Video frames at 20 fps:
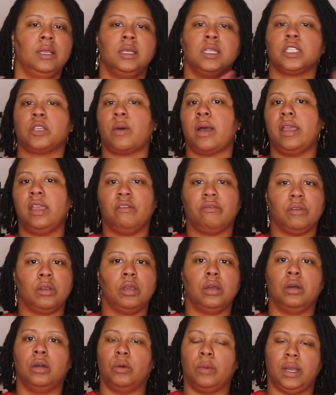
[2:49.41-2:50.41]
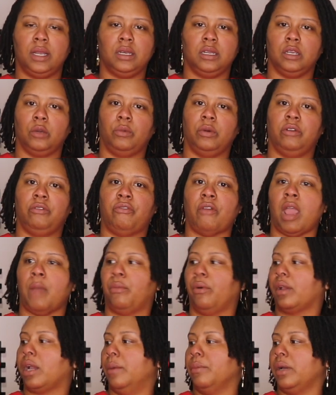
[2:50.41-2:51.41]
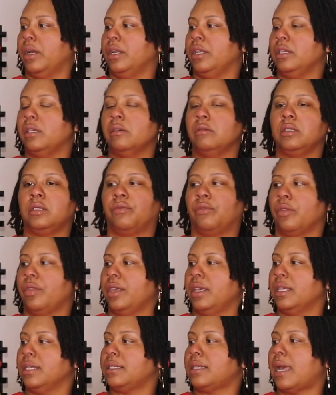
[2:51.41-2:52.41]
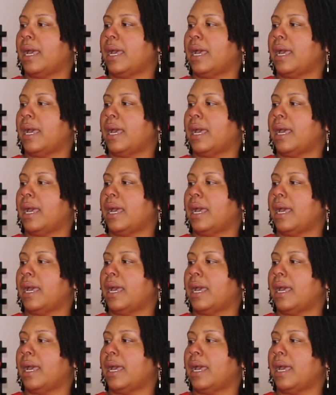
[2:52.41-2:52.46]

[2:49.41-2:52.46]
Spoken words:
So I have no idea what fabric I'm going to use for this.